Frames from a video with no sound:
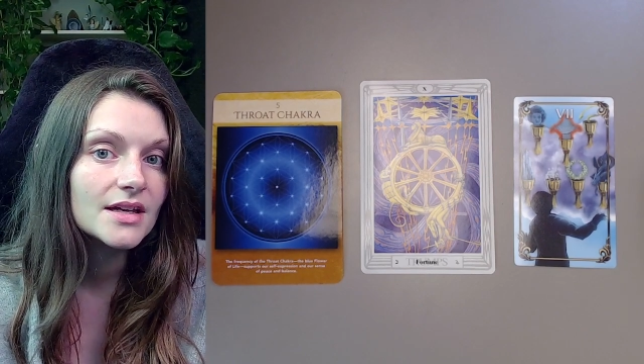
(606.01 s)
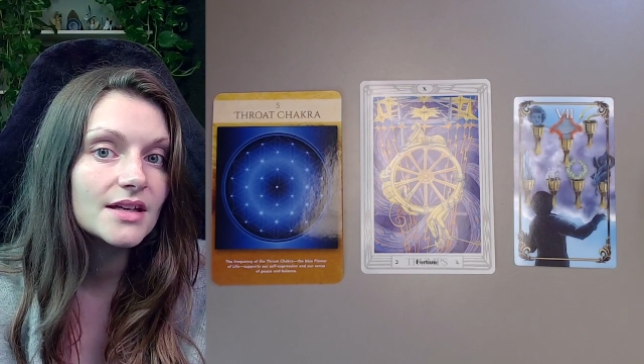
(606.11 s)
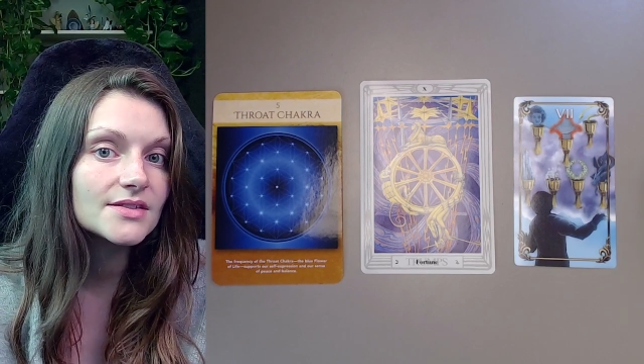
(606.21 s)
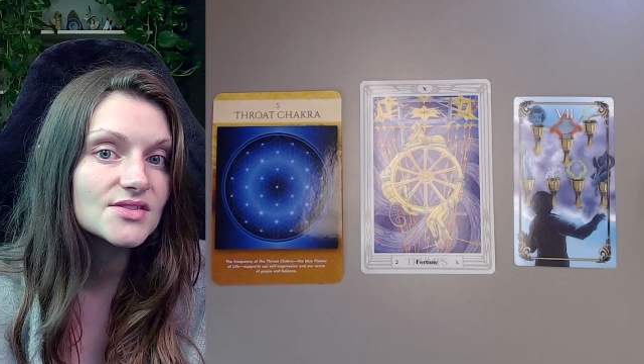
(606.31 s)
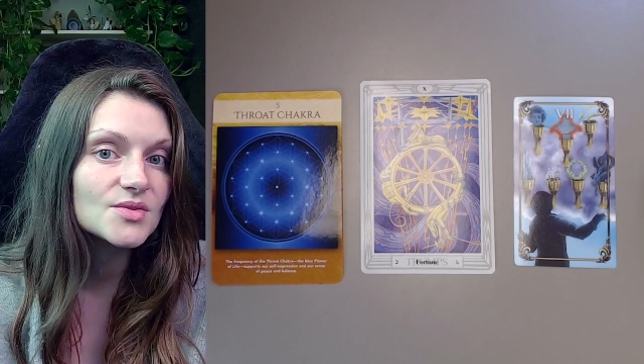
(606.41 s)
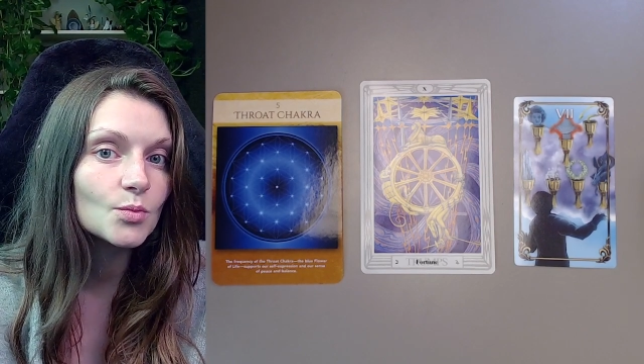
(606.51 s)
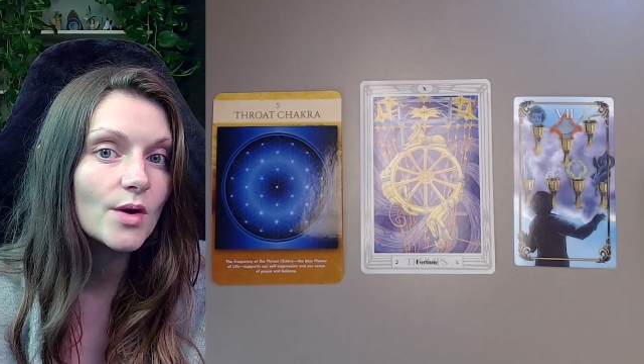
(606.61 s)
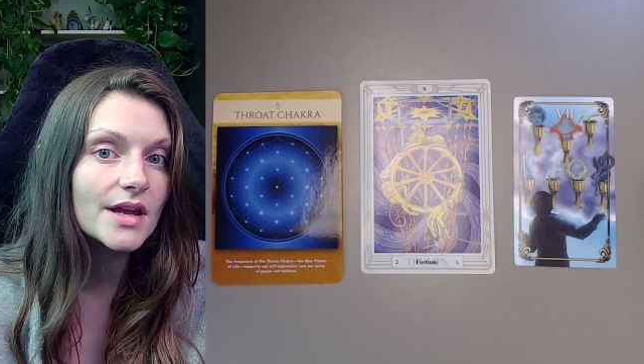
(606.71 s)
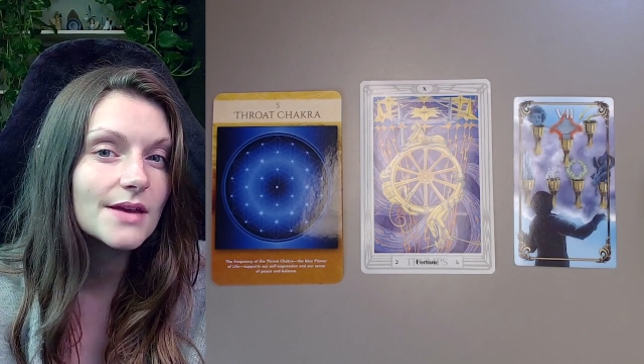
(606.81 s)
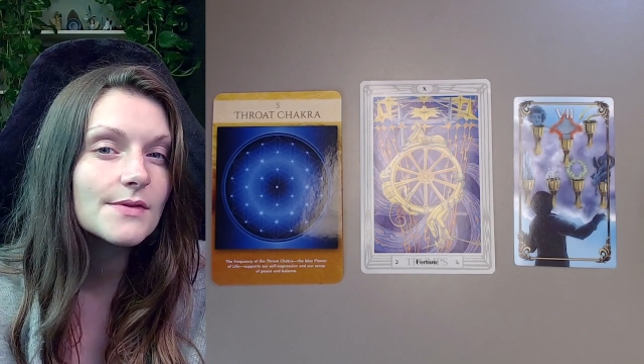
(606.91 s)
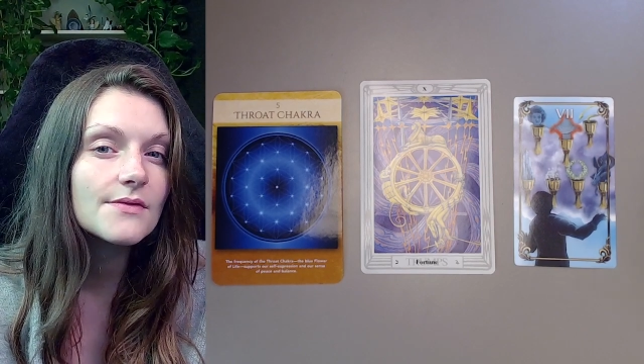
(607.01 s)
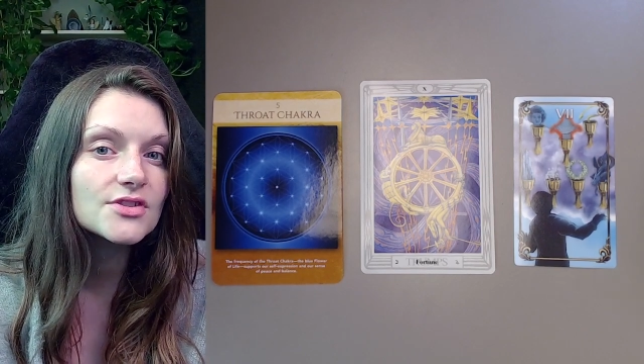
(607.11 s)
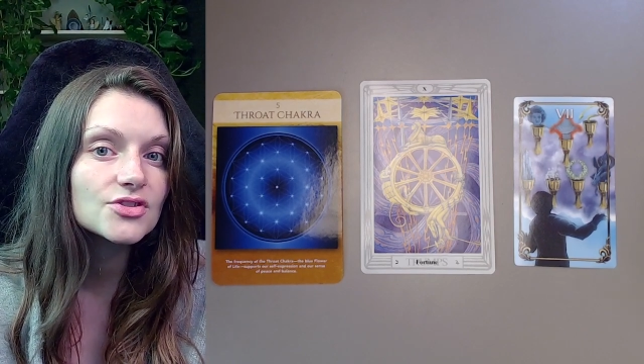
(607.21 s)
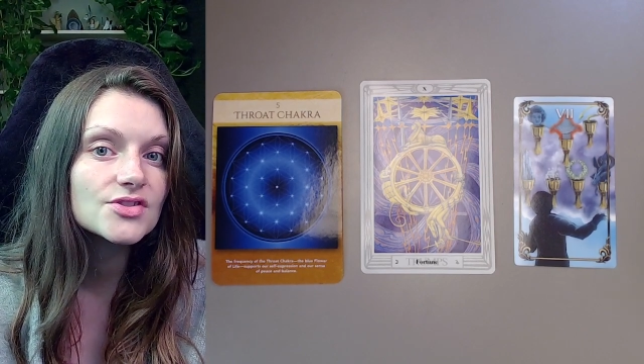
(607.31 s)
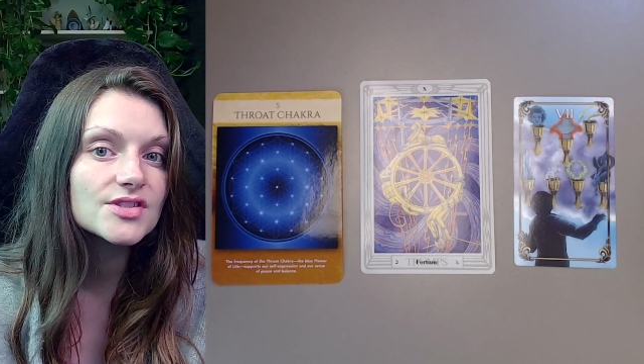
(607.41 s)
in some way, even if it's
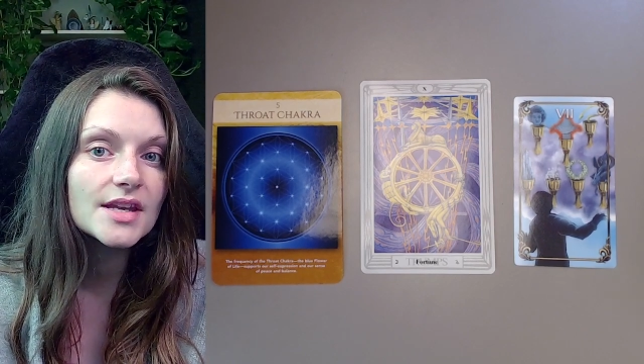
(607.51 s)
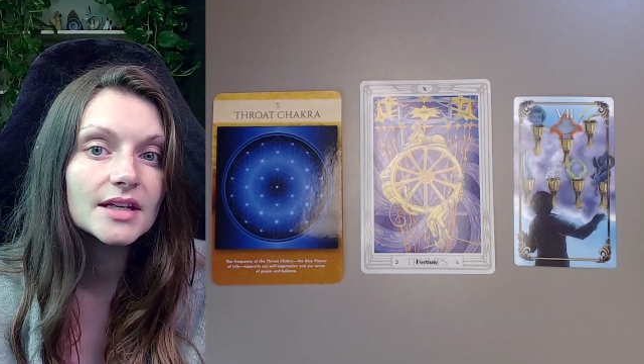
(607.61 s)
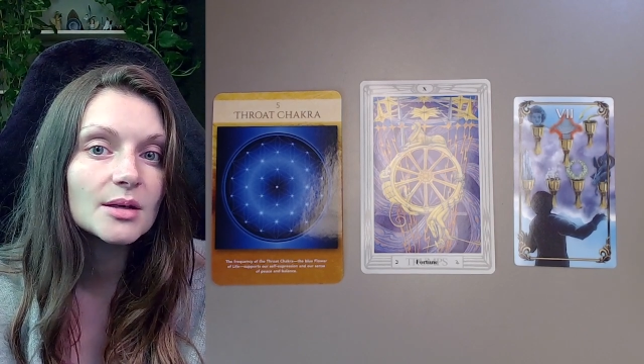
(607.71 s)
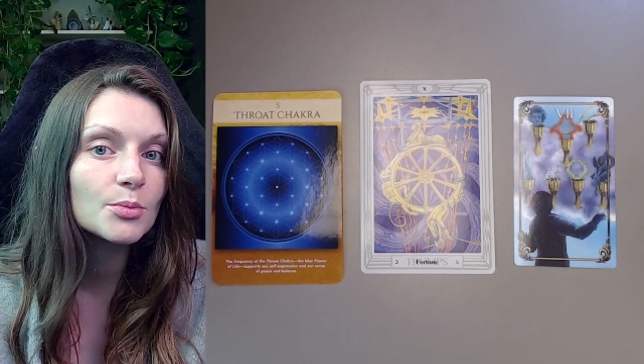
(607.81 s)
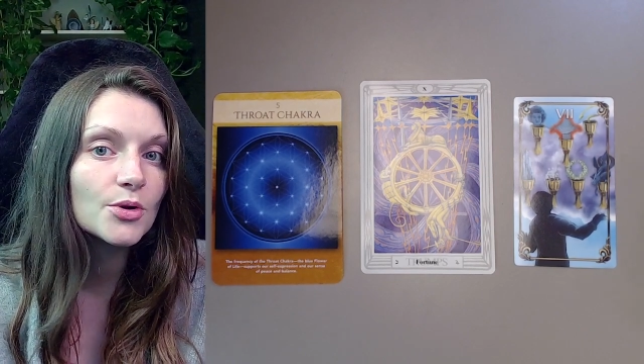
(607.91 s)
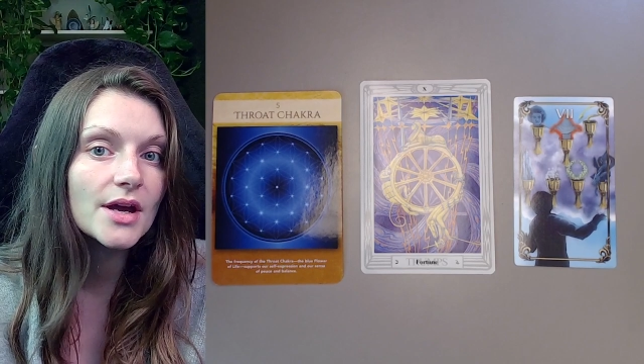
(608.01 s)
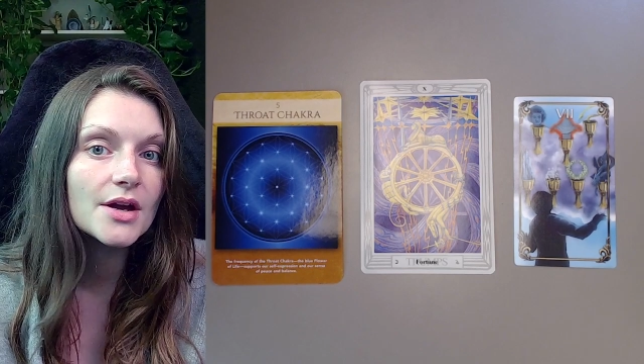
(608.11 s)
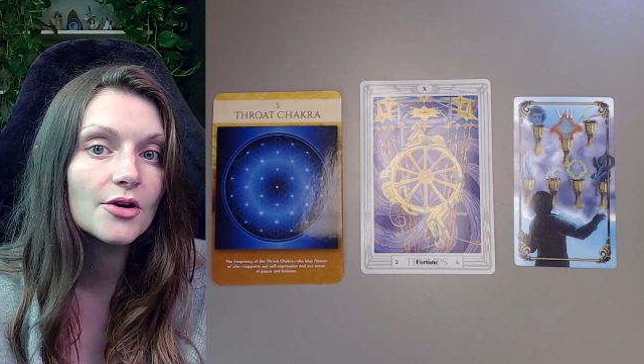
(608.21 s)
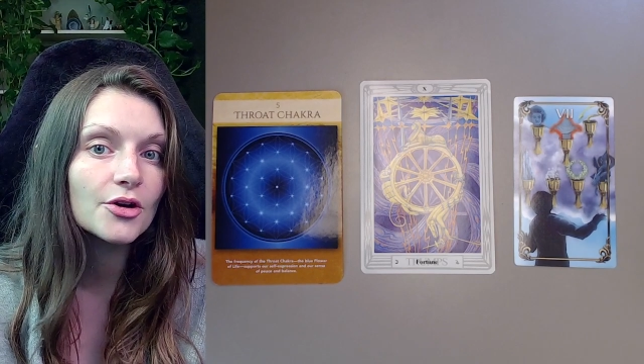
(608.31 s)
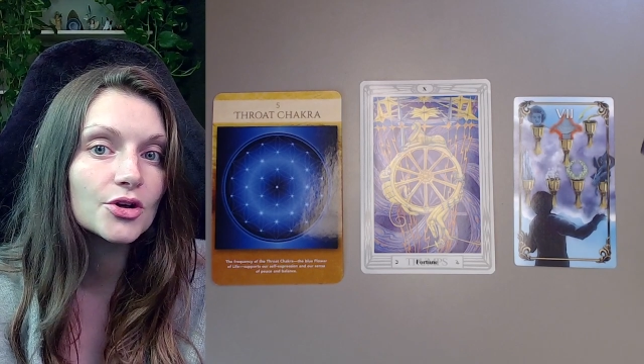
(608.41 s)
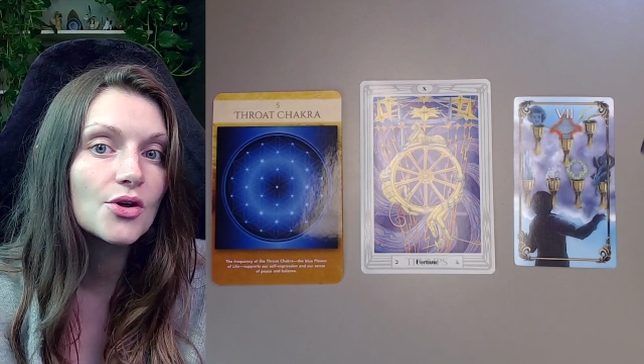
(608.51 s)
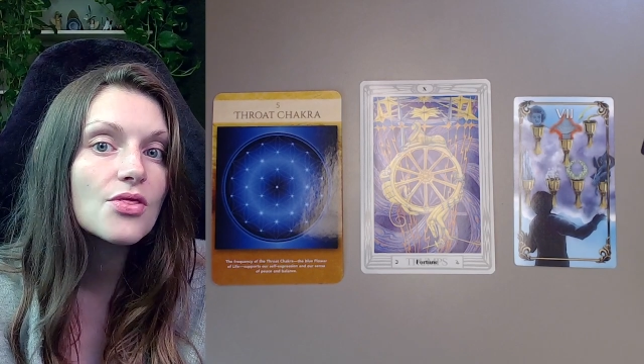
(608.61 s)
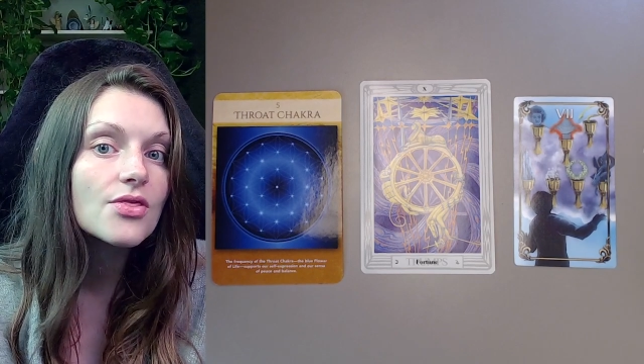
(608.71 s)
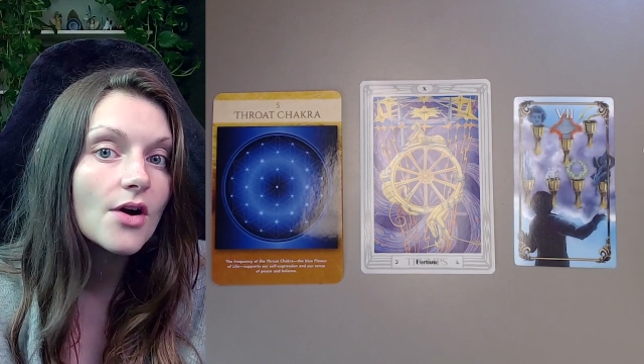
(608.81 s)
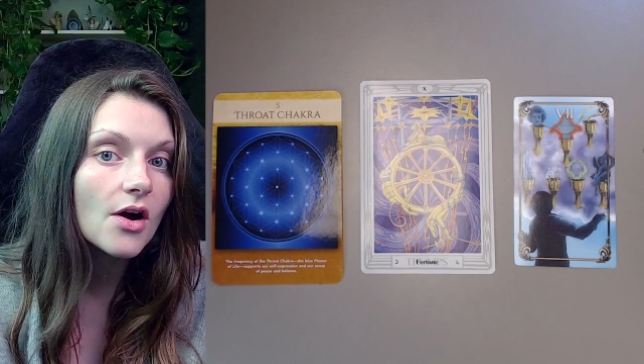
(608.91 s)
just sending a prayer or a good
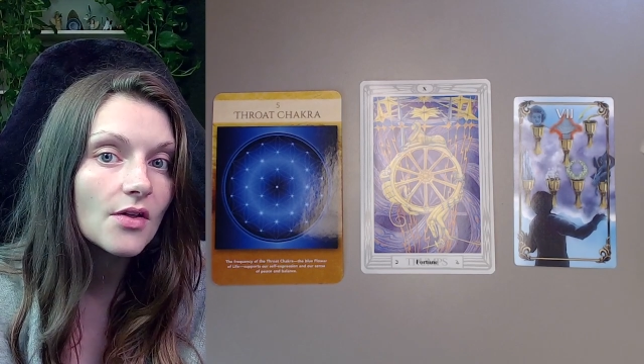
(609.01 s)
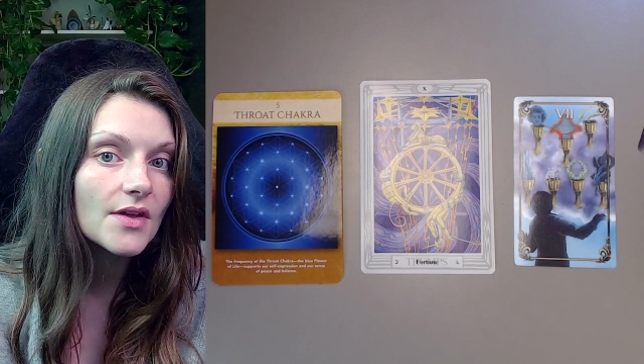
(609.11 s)
thought